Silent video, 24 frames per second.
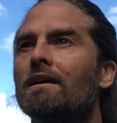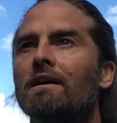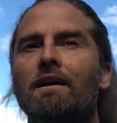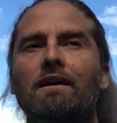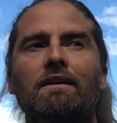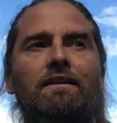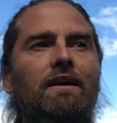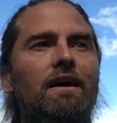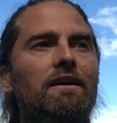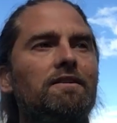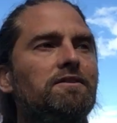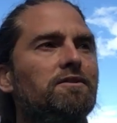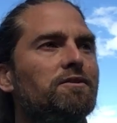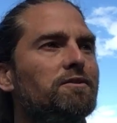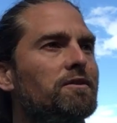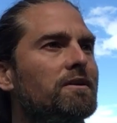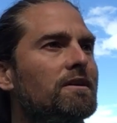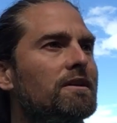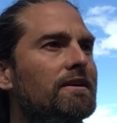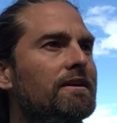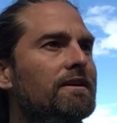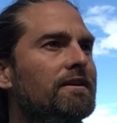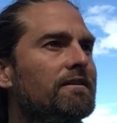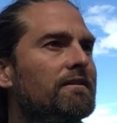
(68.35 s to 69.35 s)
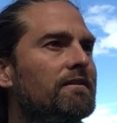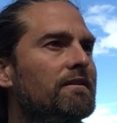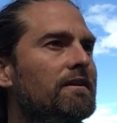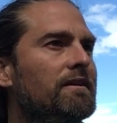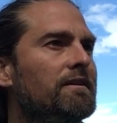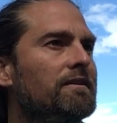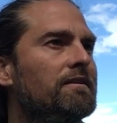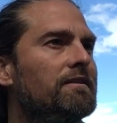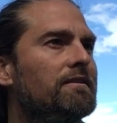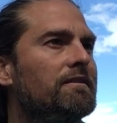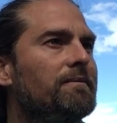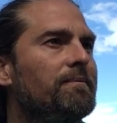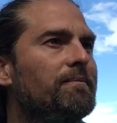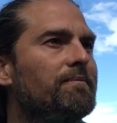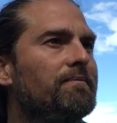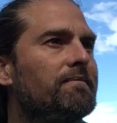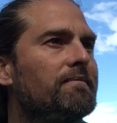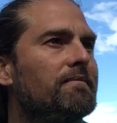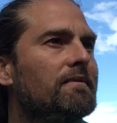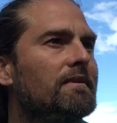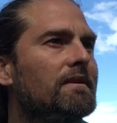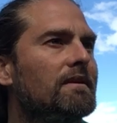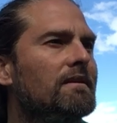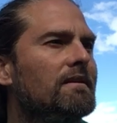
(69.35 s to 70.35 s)
and not too clear on
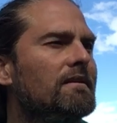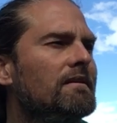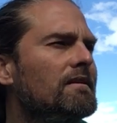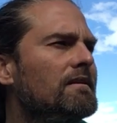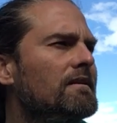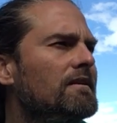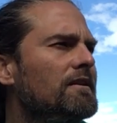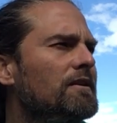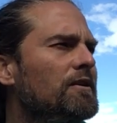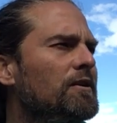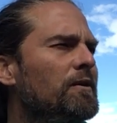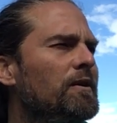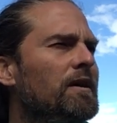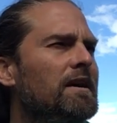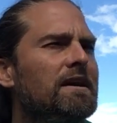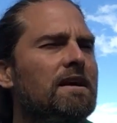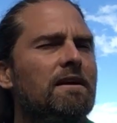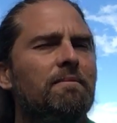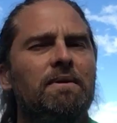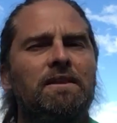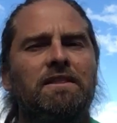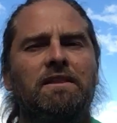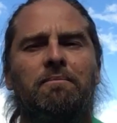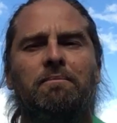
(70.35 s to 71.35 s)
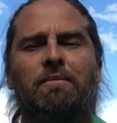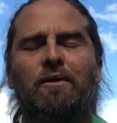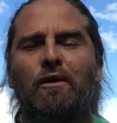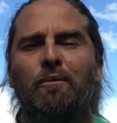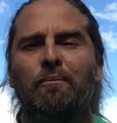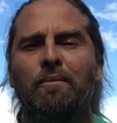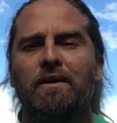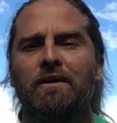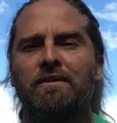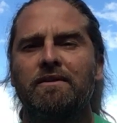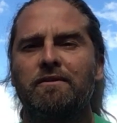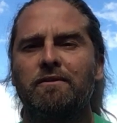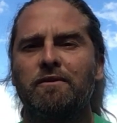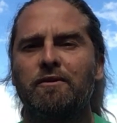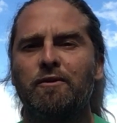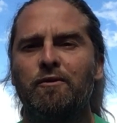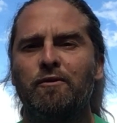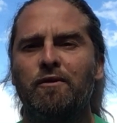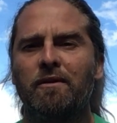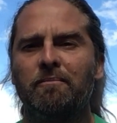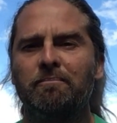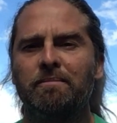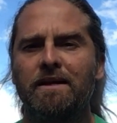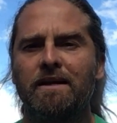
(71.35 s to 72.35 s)
who I am at the moment or
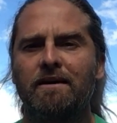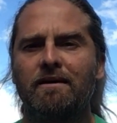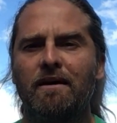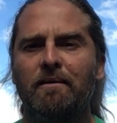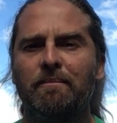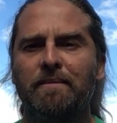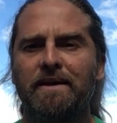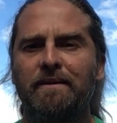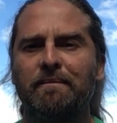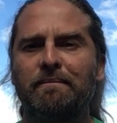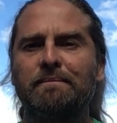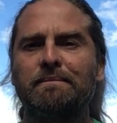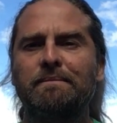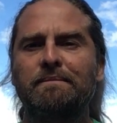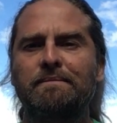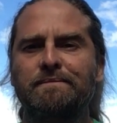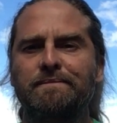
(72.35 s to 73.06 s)
who I'm becoming.